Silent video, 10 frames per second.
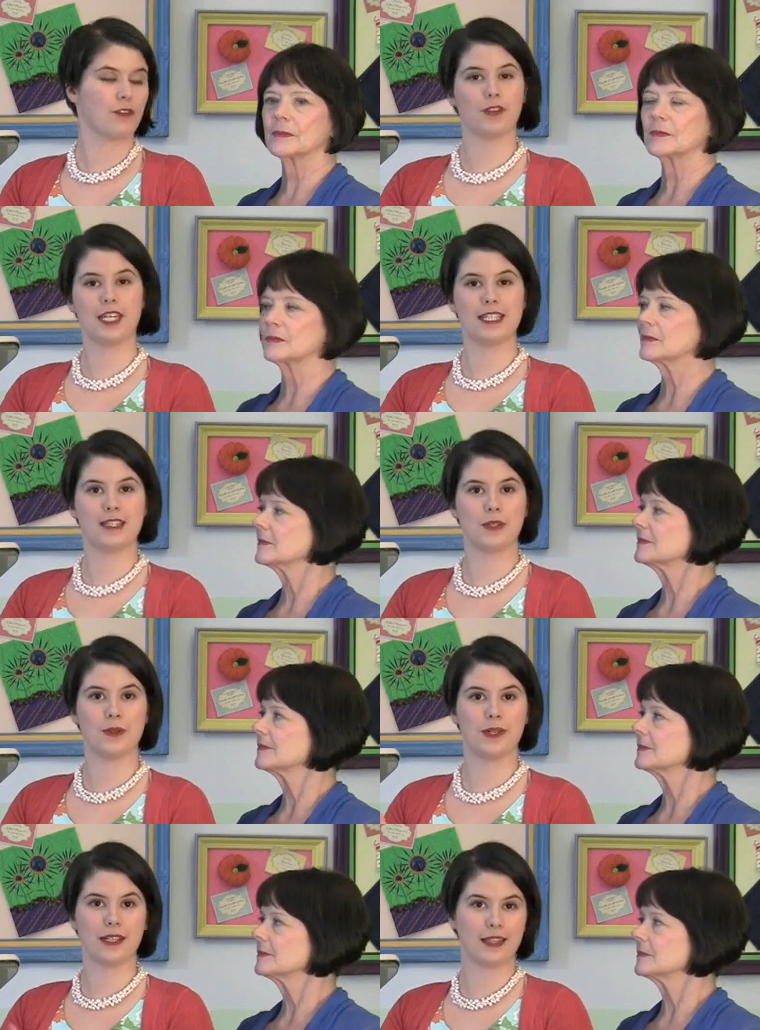Speaker 1: free
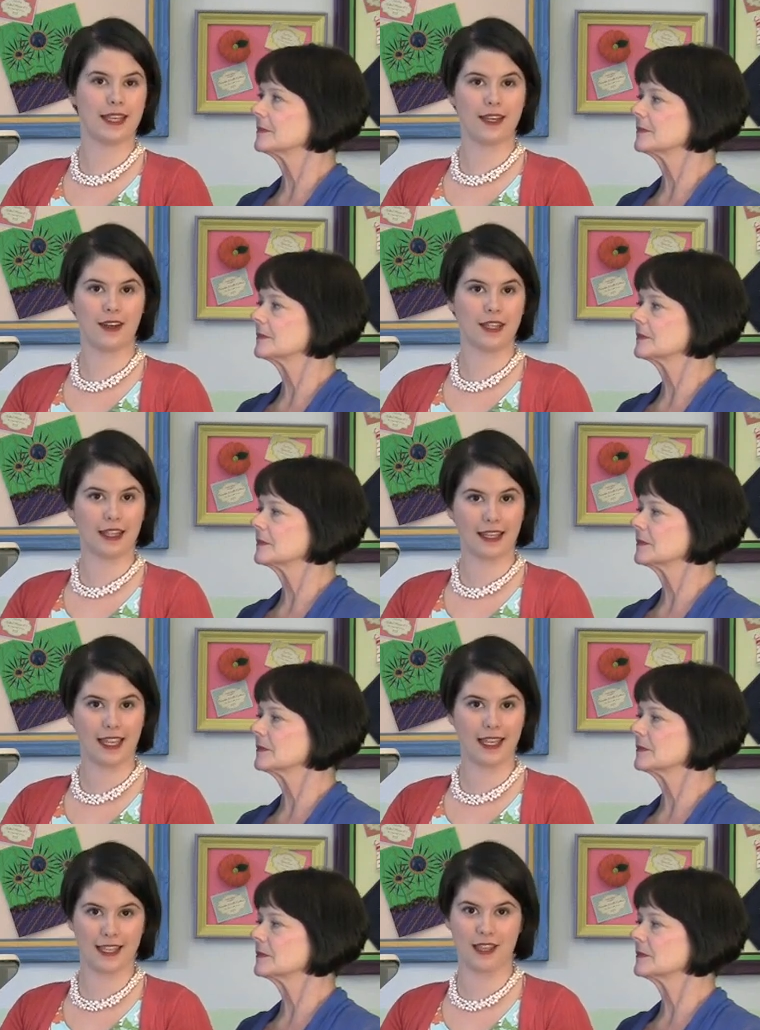to click on the
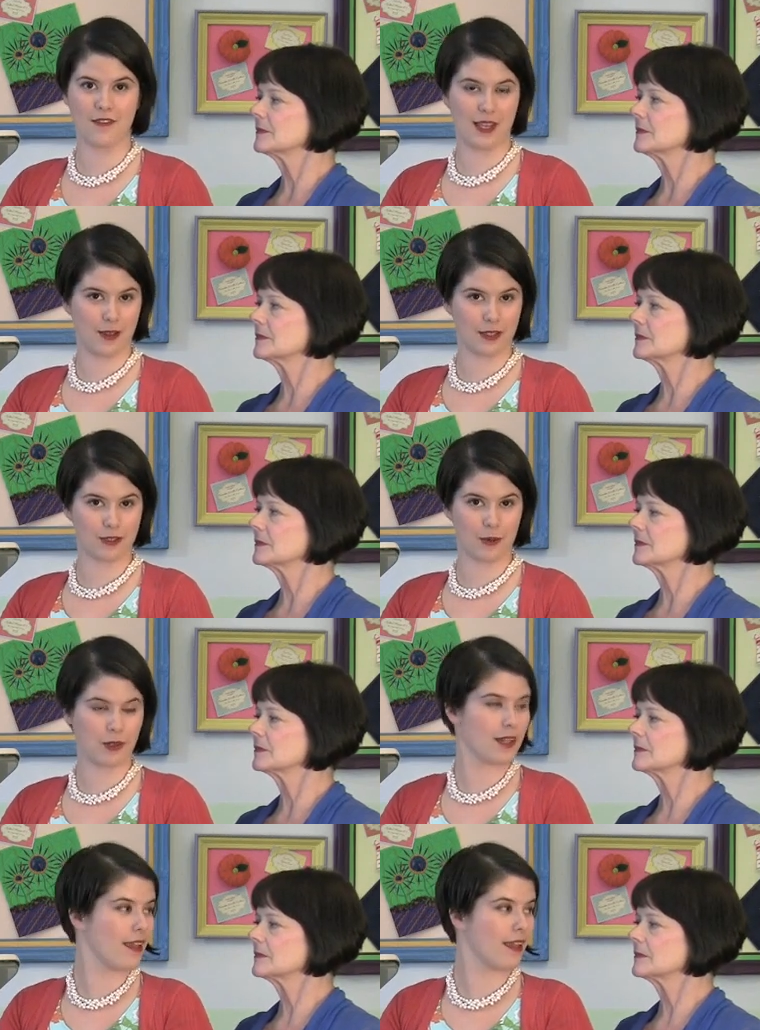link in the video
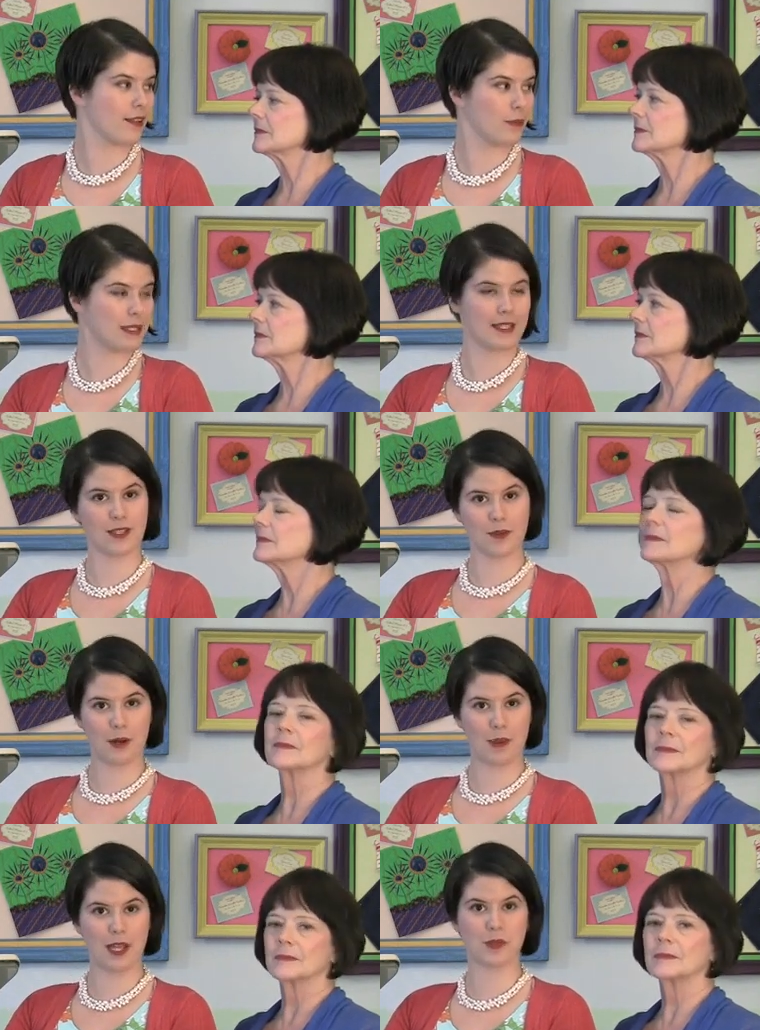description and you'll be sent to
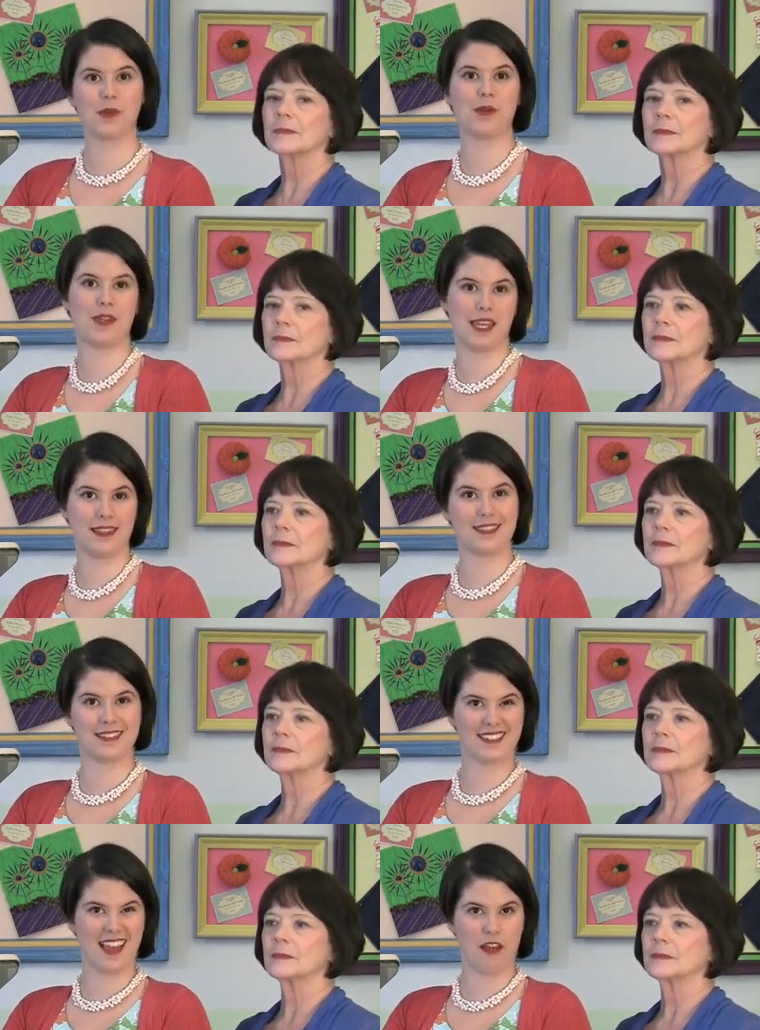our page where you can get the
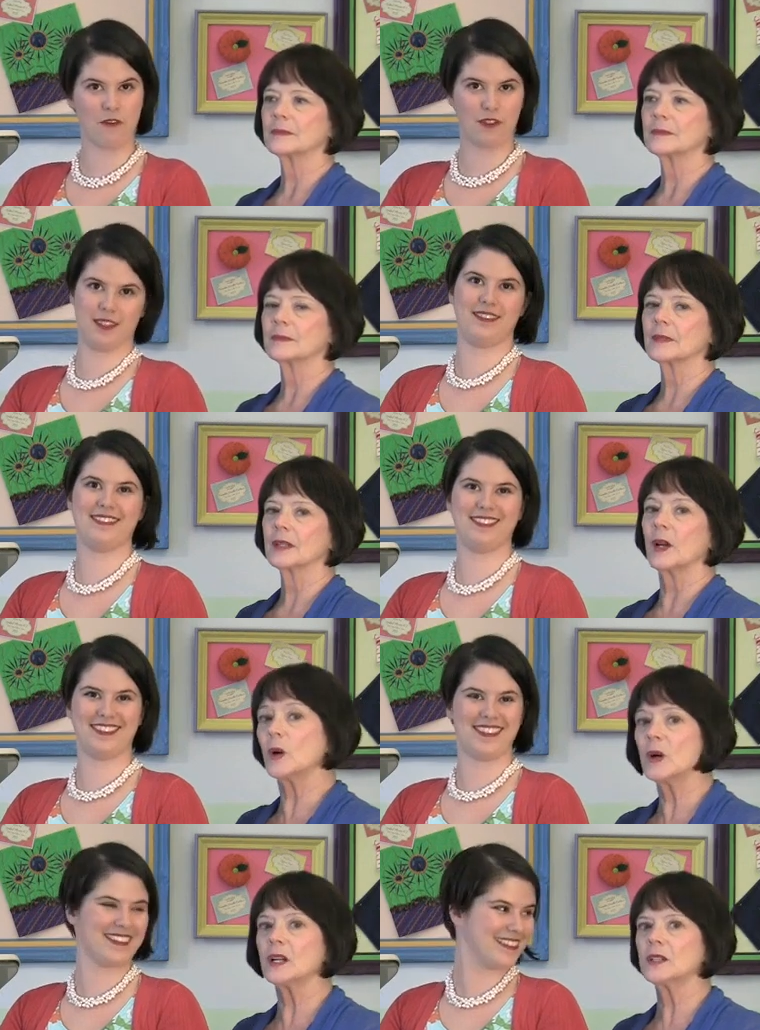stuff.
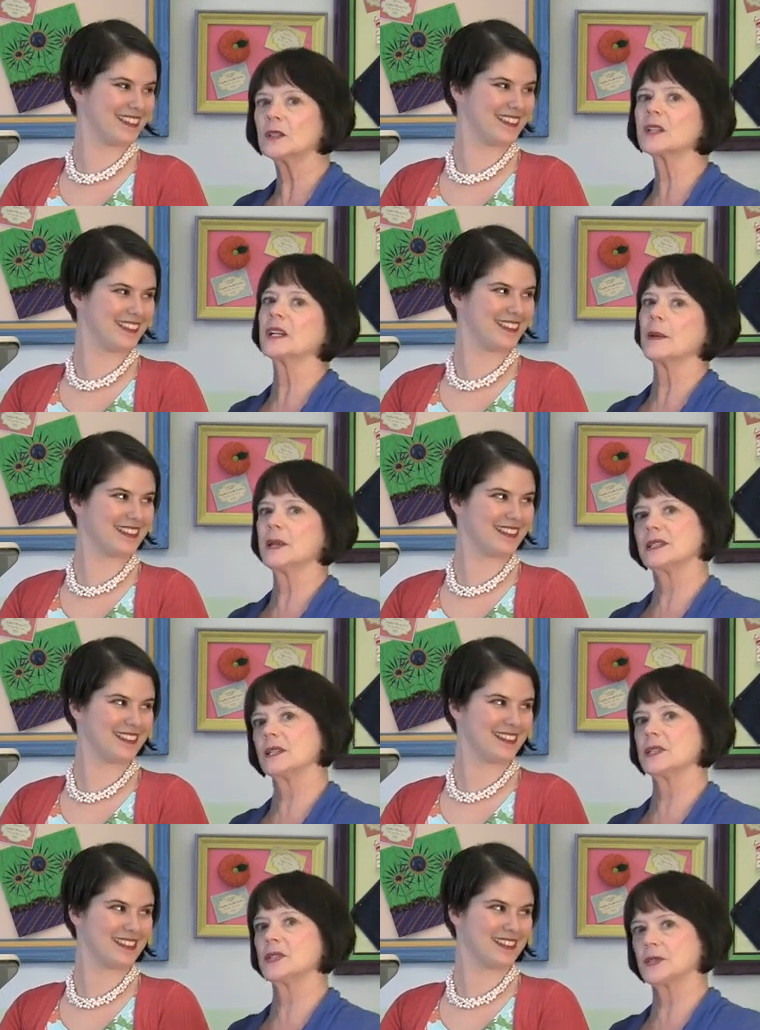
Speaker 2: Or you can come
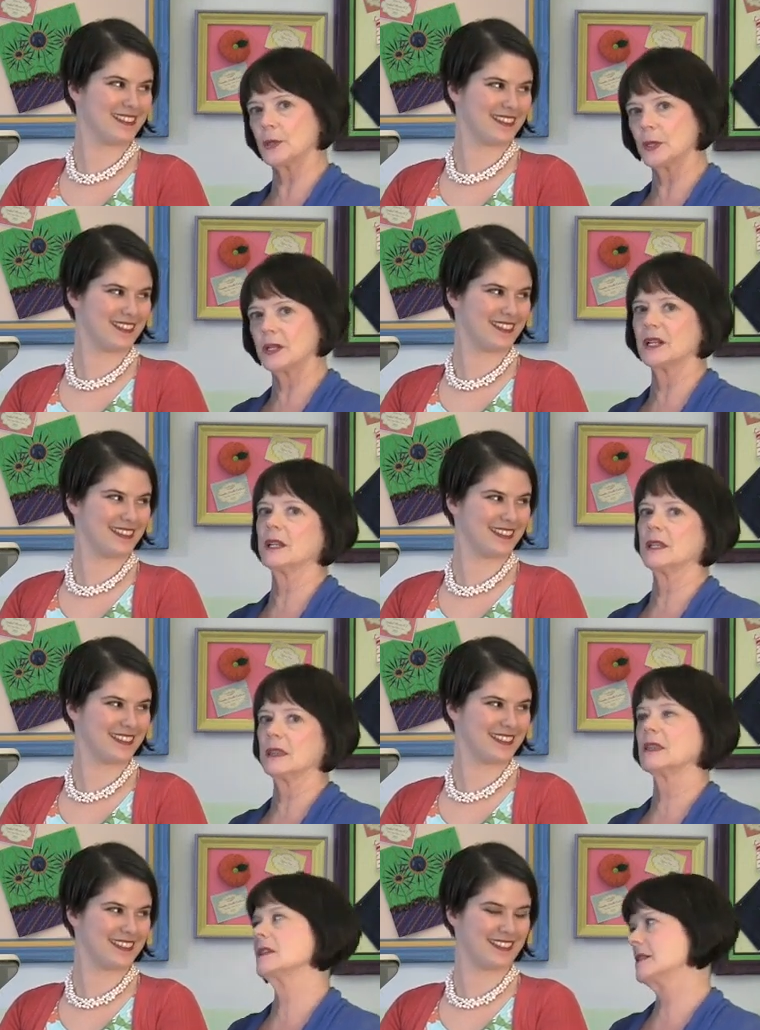into the store and
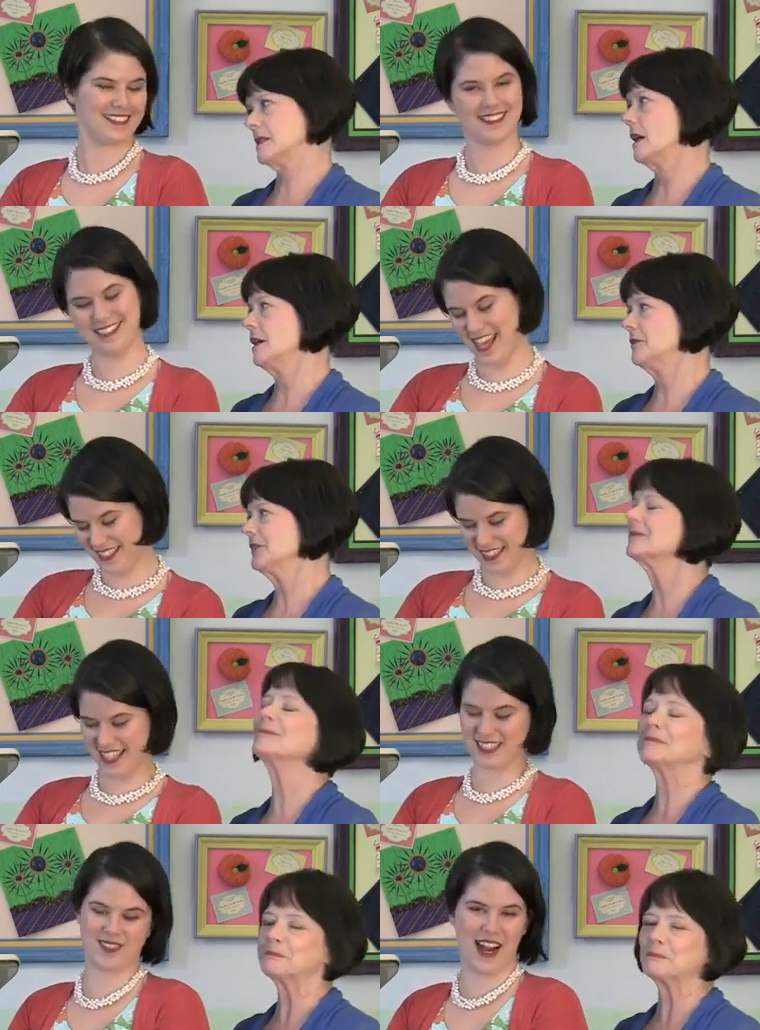get the stuff. Yes,
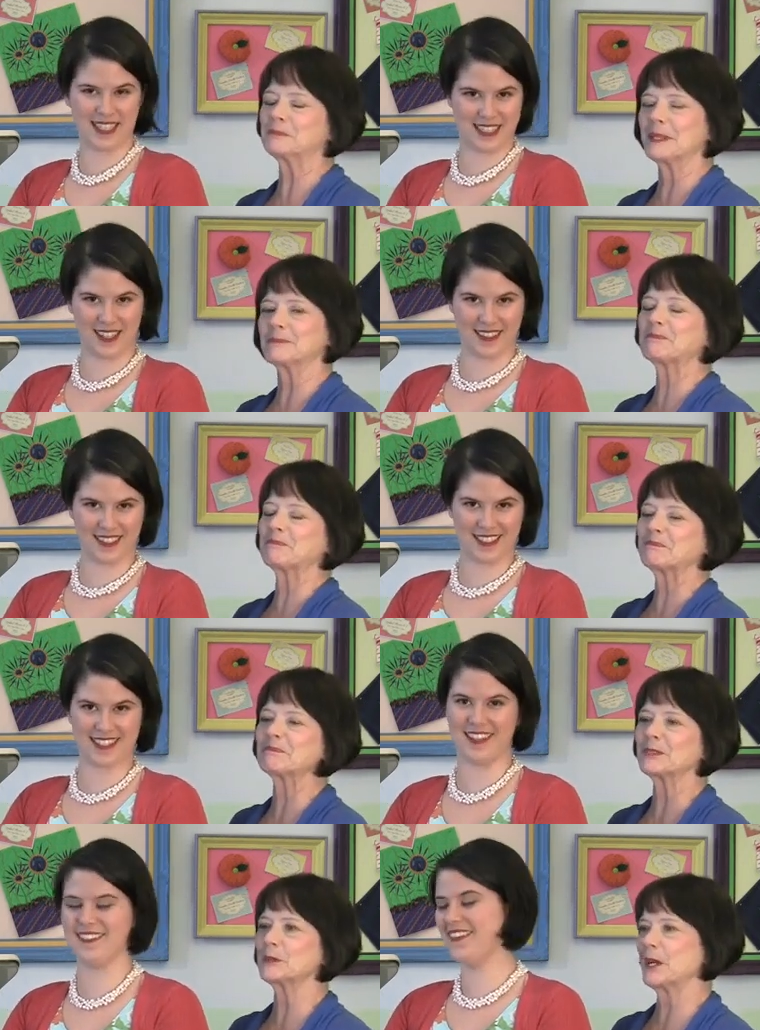
Speaker 1: that's right. It's right. all here
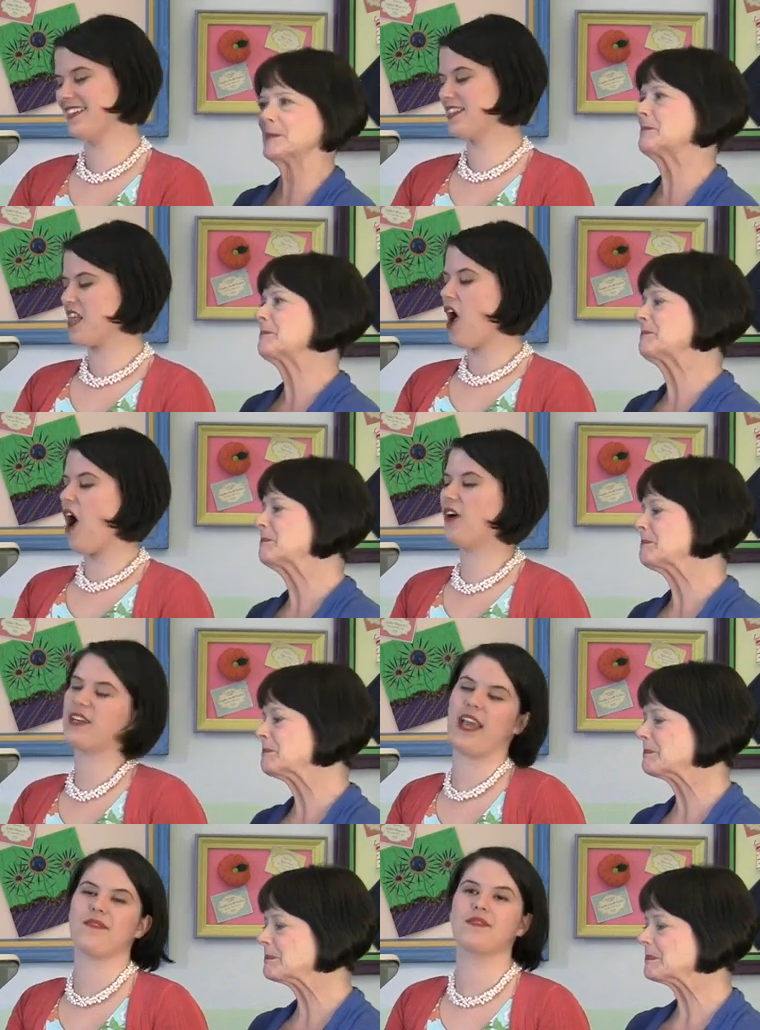too. Right.
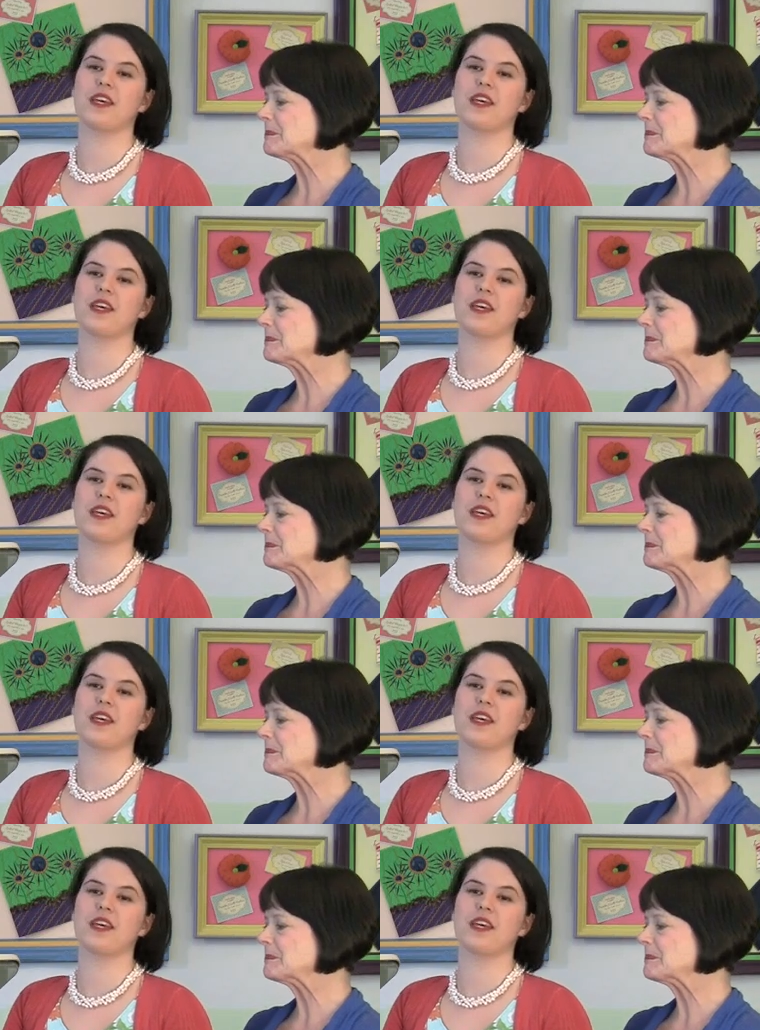Okay.